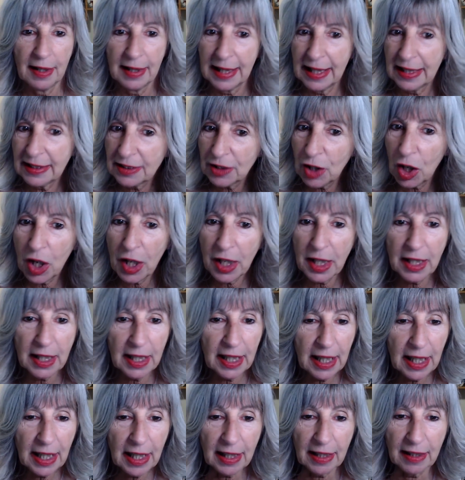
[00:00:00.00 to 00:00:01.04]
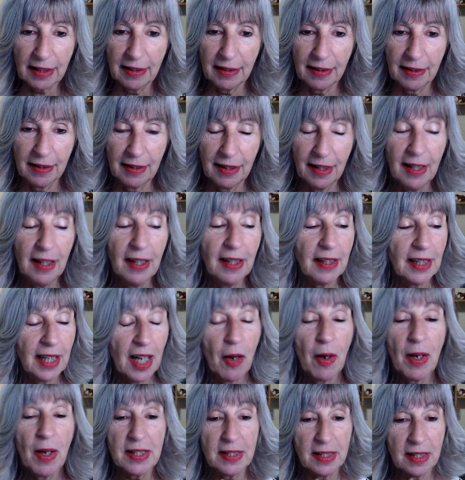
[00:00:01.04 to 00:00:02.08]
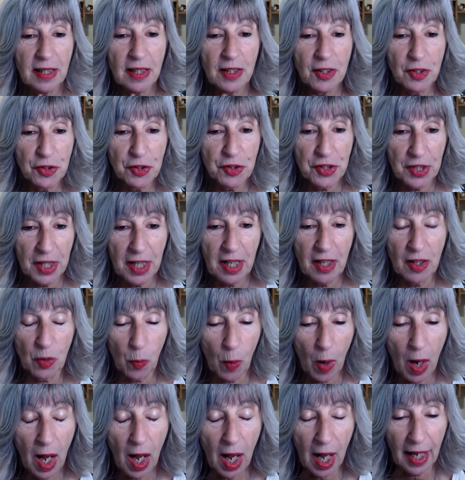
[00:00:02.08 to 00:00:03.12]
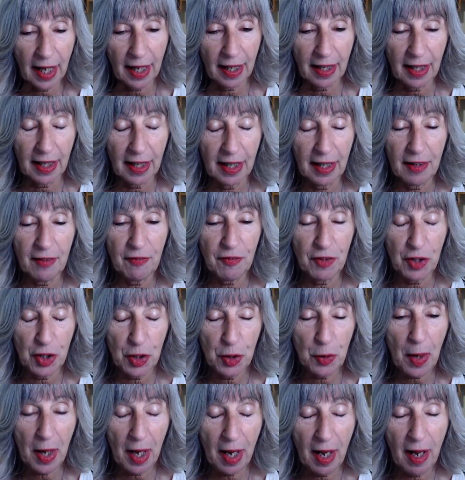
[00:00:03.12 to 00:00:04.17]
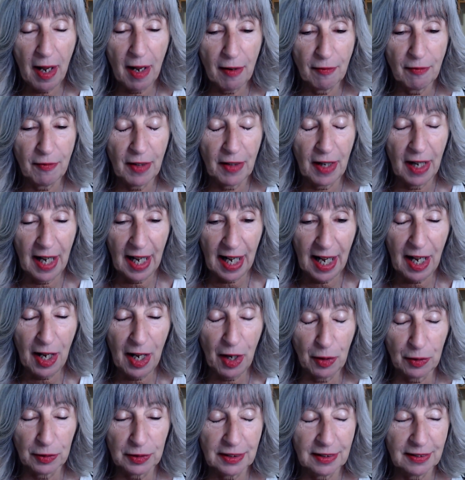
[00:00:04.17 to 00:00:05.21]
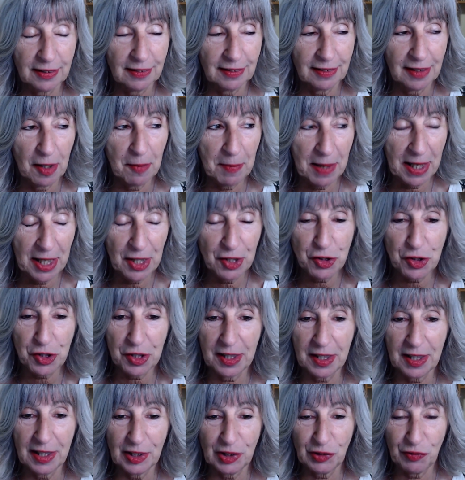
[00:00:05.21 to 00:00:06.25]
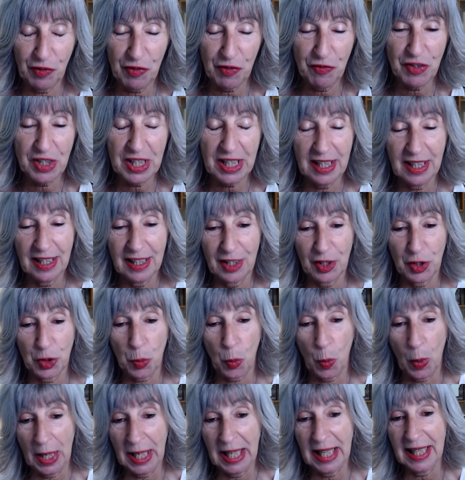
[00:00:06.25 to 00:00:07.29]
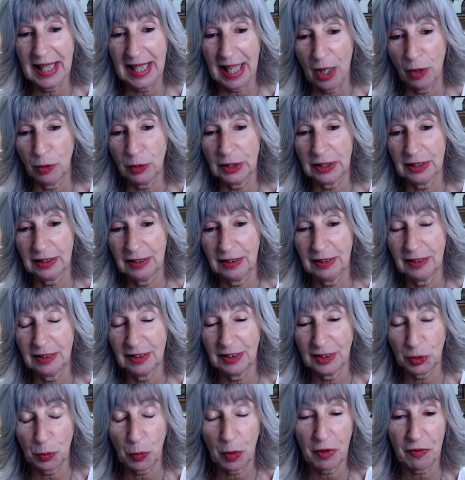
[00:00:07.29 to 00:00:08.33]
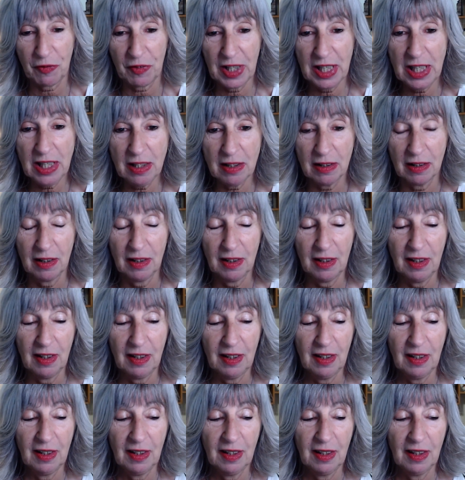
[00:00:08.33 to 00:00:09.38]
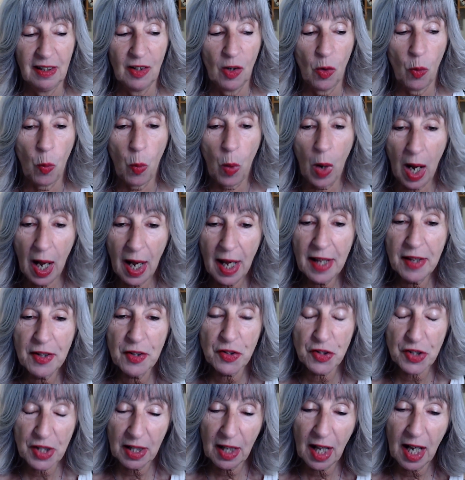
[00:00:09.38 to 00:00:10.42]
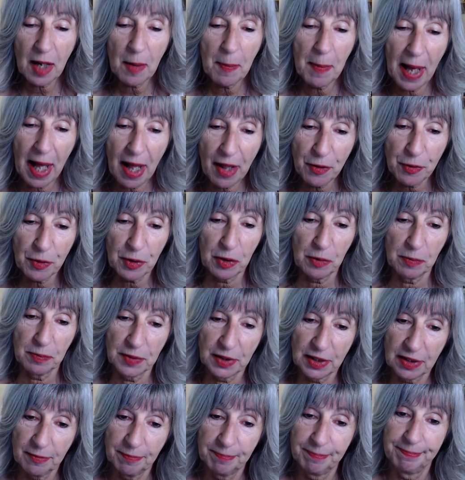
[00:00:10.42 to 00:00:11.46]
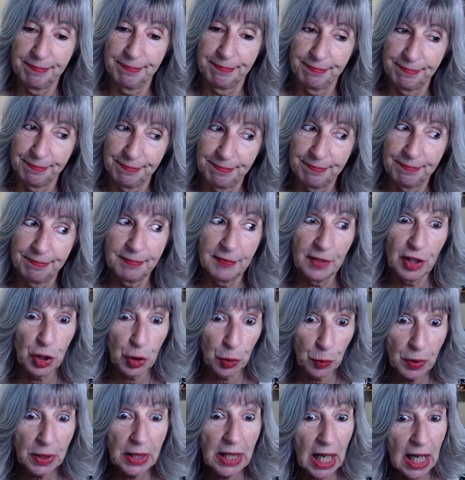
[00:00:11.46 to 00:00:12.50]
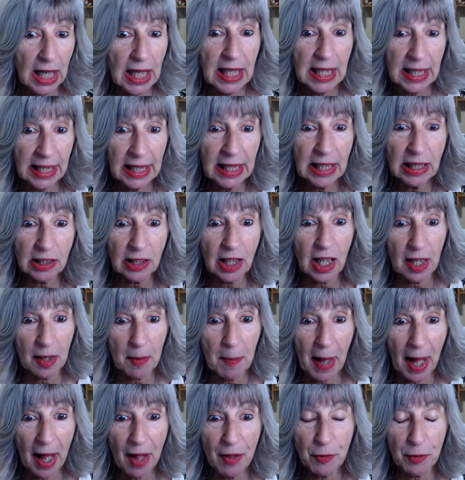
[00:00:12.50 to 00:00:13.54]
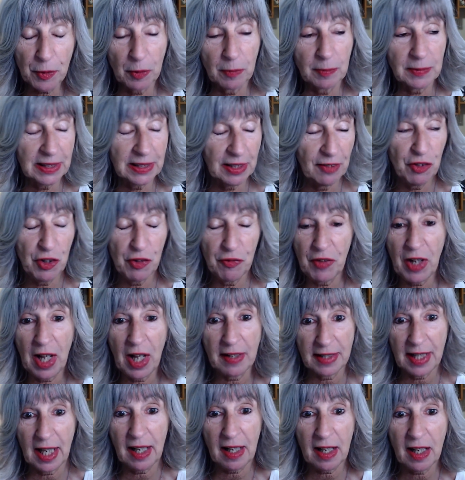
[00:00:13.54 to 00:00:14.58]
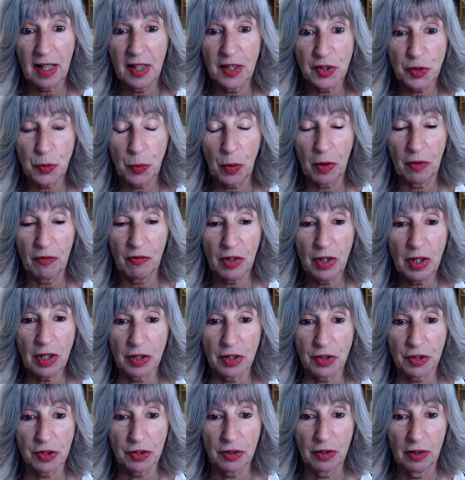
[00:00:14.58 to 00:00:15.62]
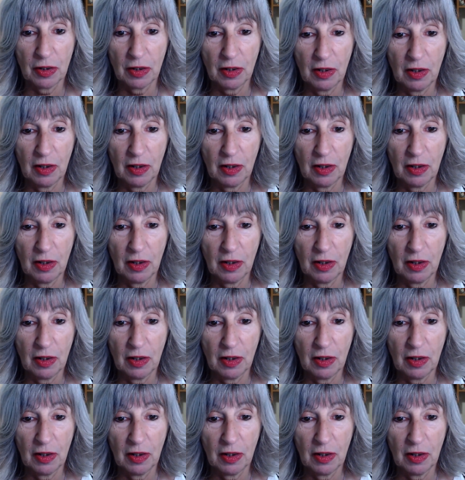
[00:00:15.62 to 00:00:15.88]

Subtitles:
That's all you need. Now, I did understand why. If you have a house, a mansion that is 15 to 20,000 square feet, why there's a lot of bathrooms. You would kind of need a lot of bathrooms if you've got that kind of square footage.